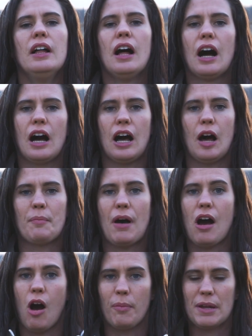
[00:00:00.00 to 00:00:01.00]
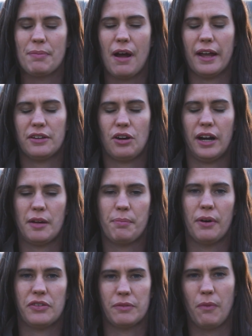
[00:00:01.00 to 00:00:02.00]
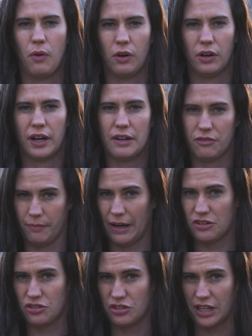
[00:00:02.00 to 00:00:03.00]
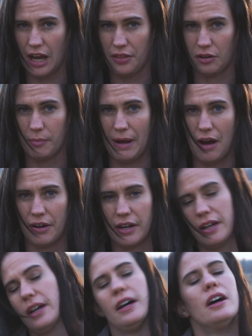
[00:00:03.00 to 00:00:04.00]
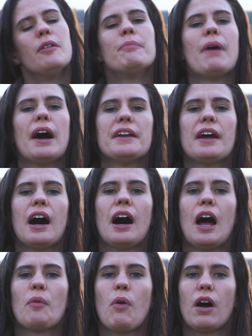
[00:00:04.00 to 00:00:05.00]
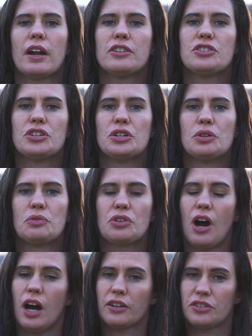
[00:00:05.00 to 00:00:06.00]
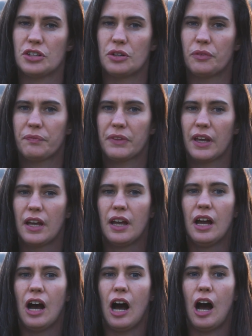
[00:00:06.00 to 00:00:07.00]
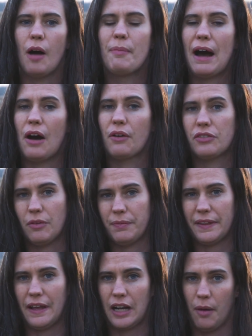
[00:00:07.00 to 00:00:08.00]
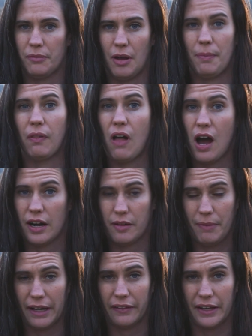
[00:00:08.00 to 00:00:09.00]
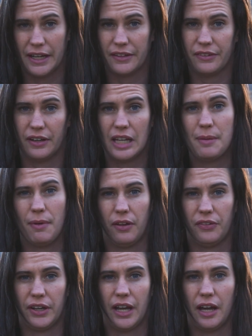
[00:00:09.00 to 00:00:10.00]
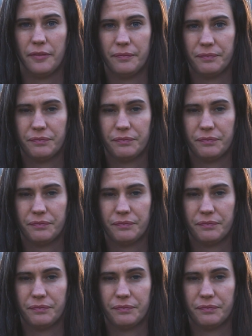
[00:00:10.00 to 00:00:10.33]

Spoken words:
I'll be probably trying to put some more information together about it, but I wanted to talk to you about something that comes up a lot at my clinics and emails I get.